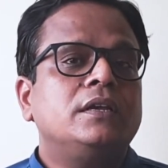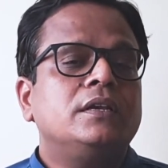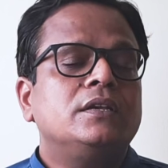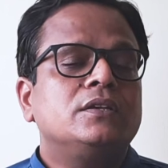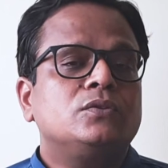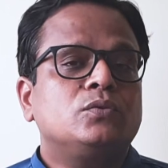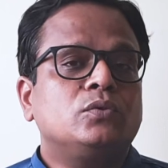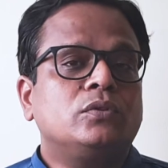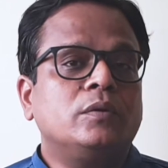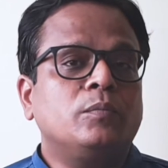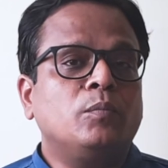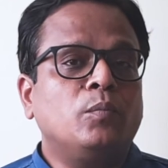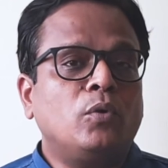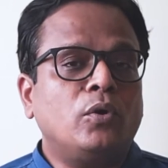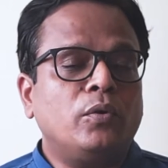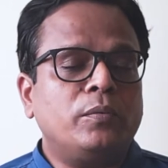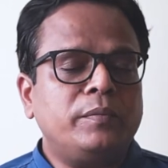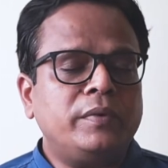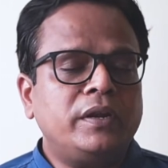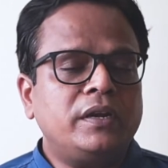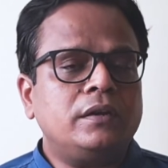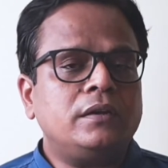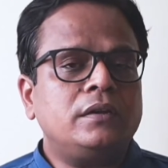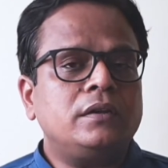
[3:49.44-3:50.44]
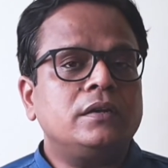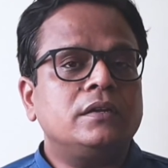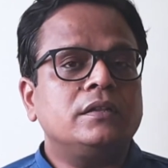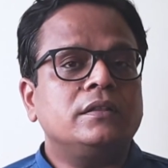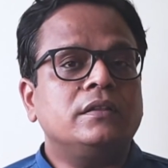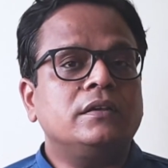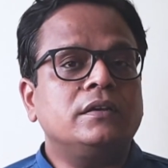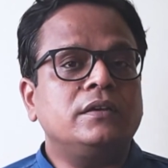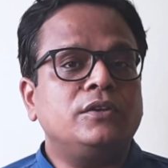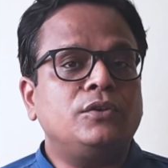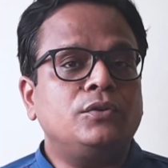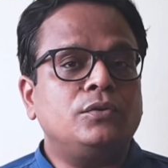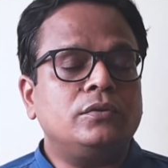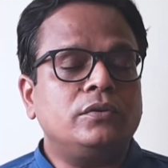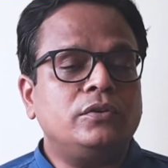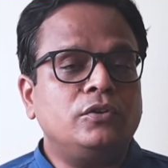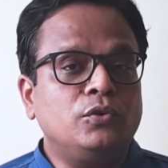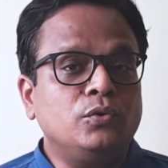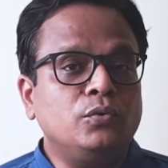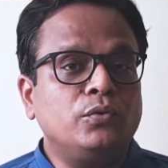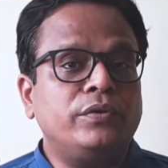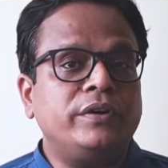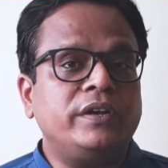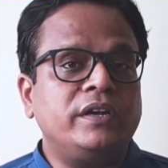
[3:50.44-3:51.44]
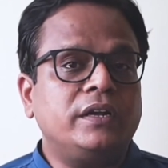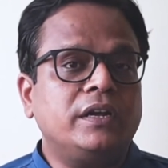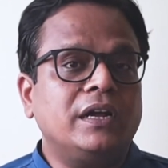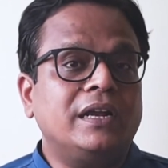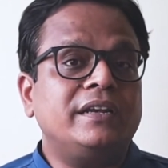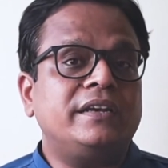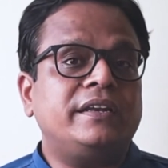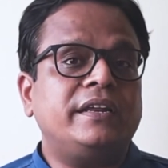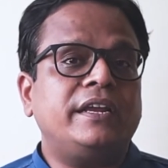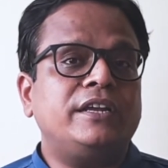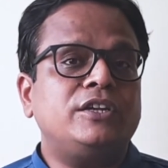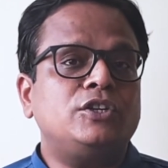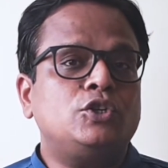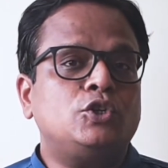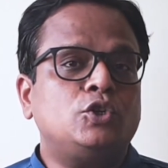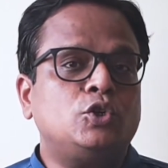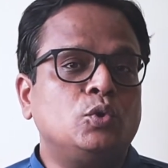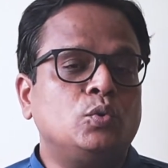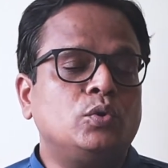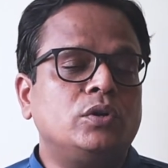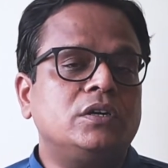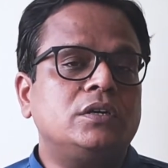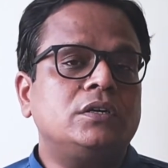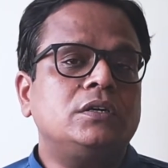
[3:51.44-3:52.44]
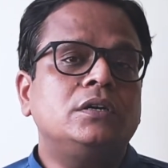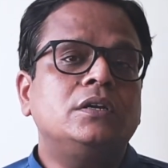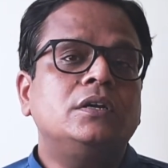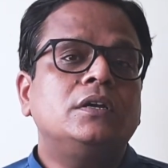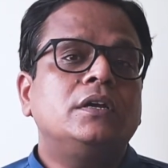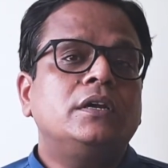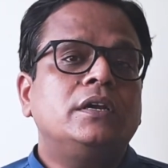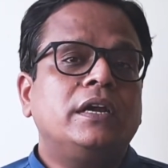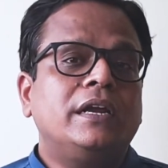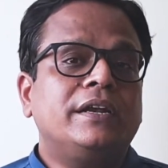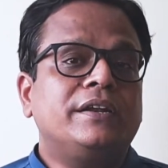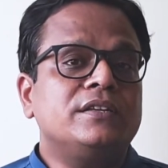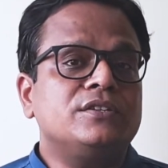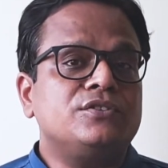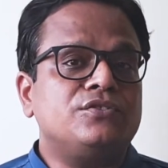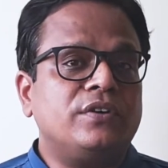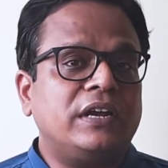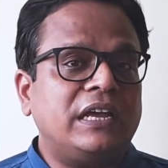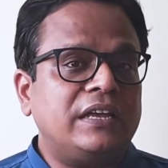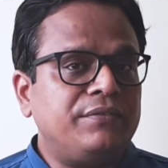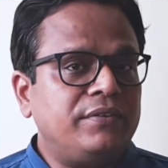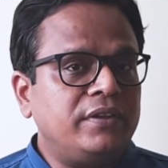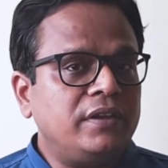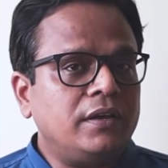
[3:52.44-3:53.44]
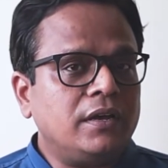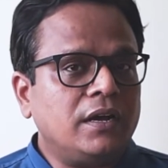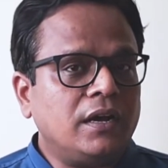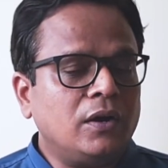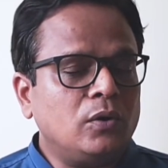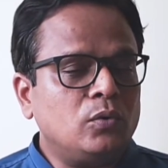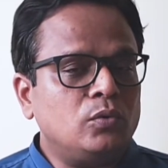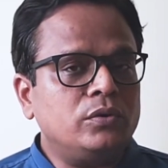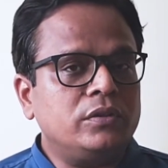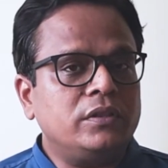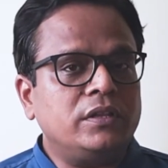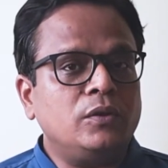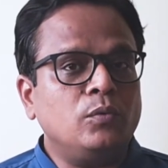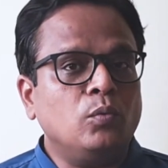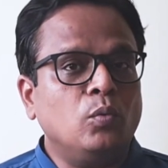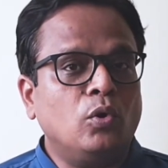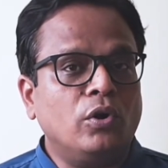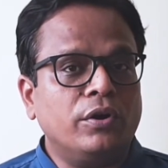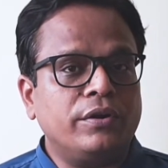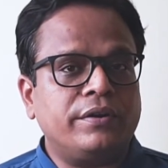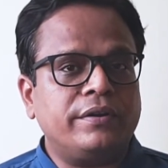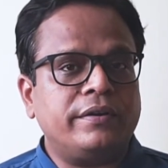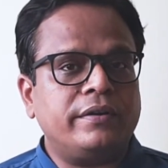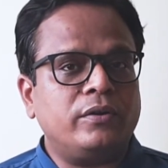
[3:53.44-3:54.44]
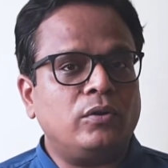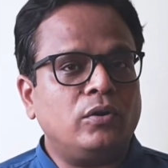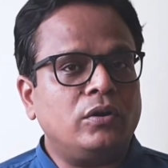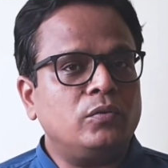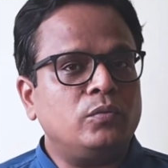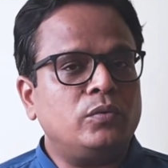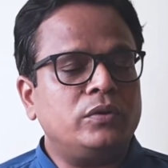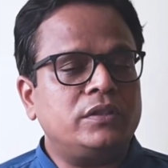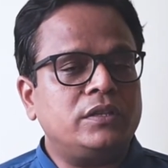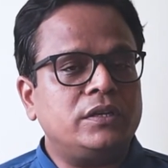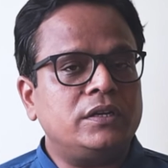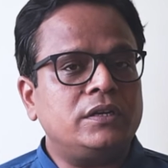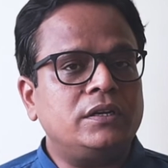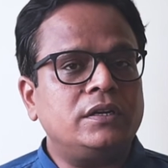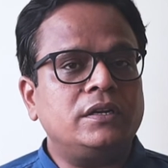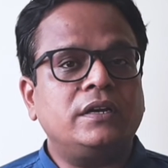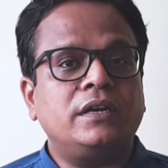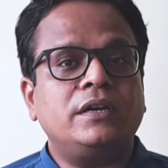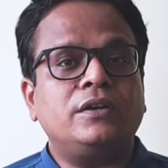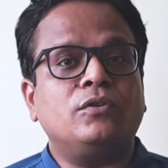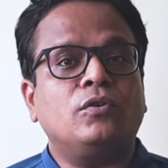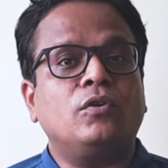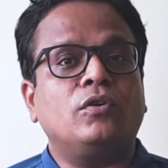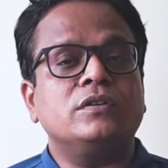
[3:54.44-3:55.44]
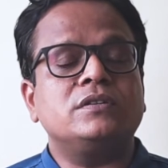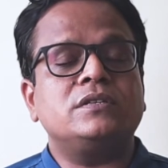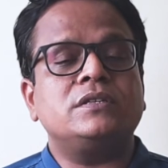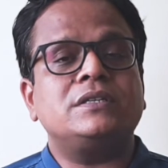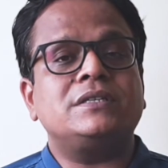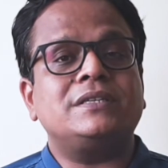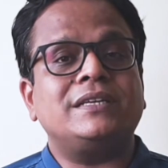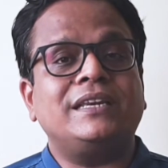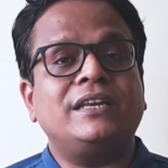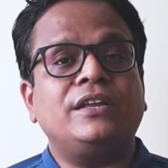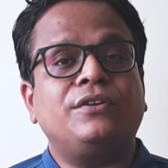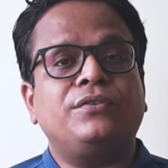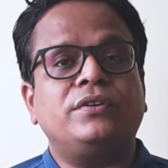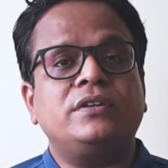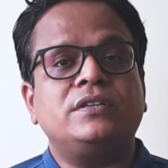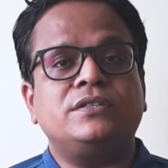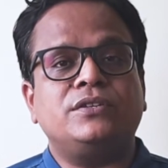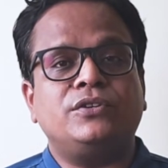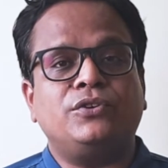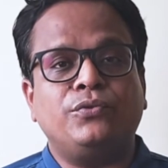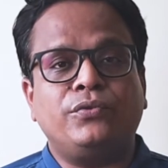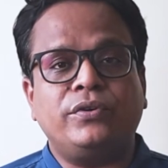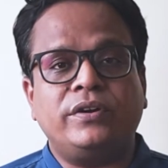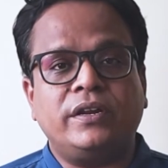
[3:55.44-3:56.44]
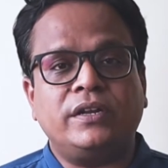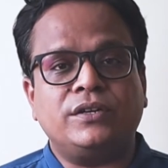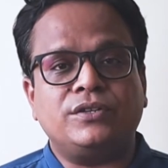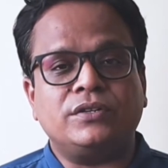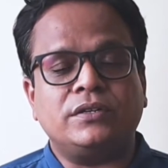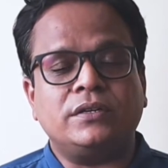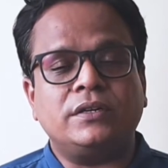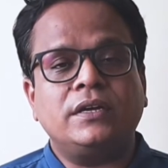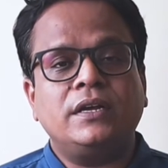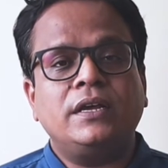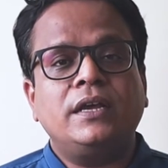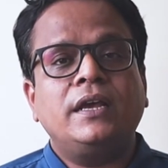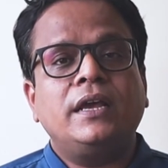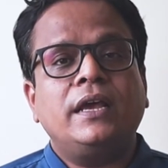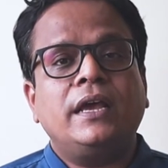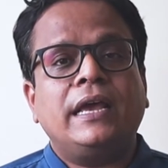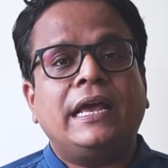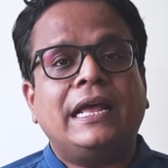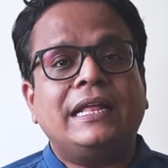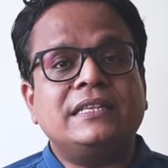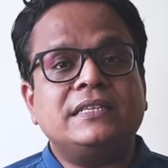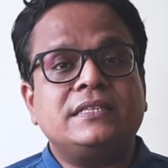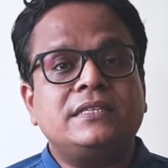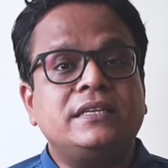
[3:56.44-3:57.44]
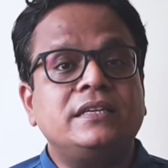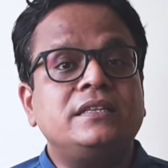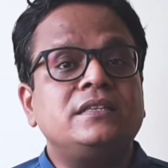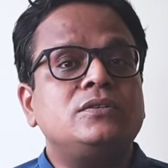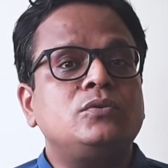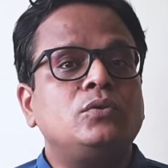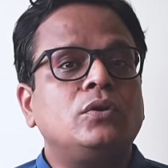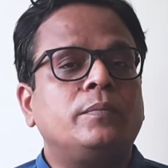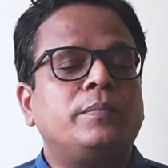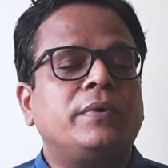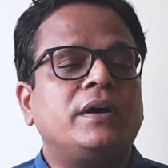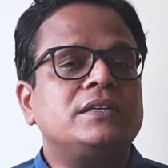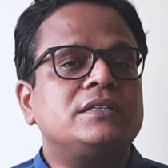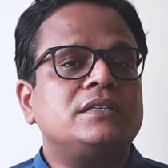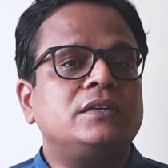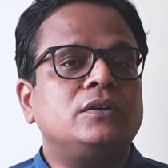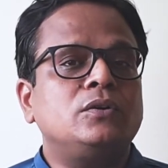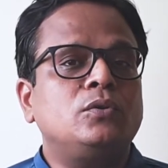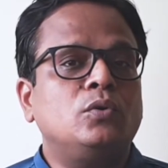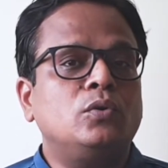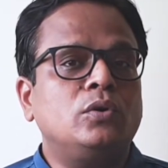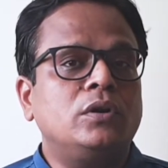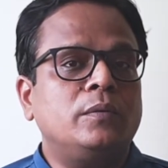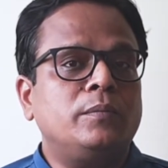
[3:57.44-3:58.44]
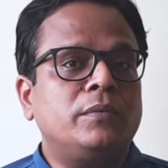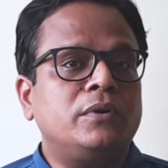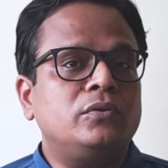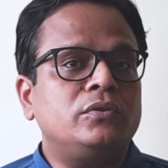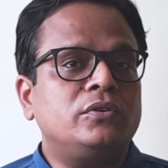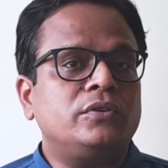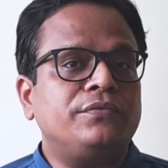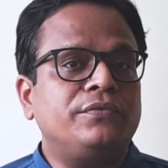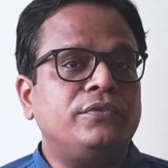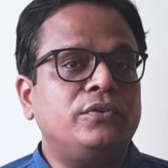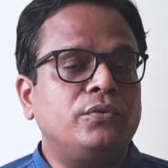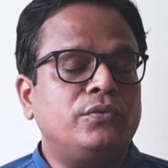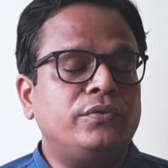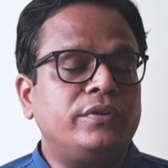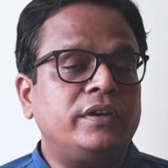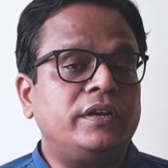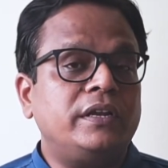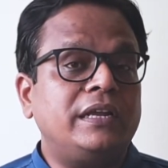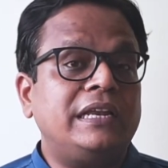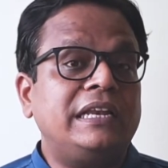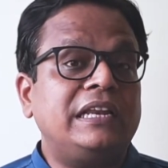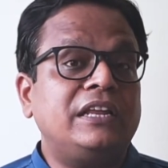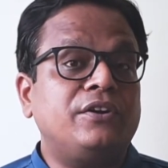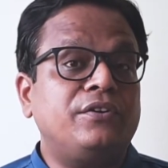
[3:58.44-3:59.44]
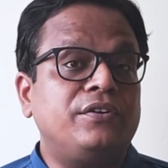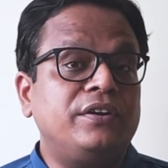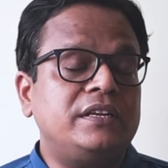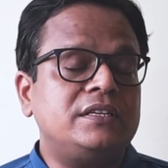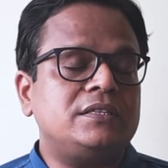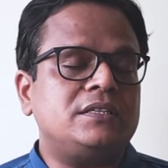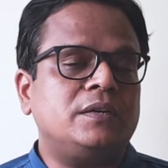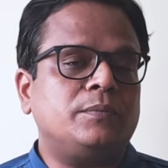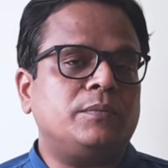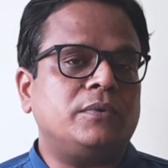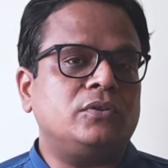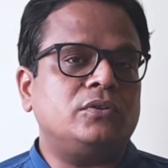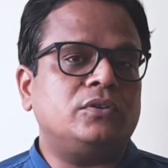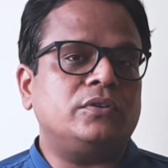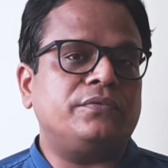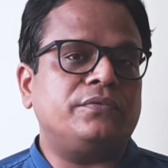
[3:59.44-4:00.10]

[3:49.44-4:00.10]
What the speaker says: So the moment the urine contains sugar, it is driving out the water along with it, it causes increased urination. And since you are passing good amount of urine, increased amount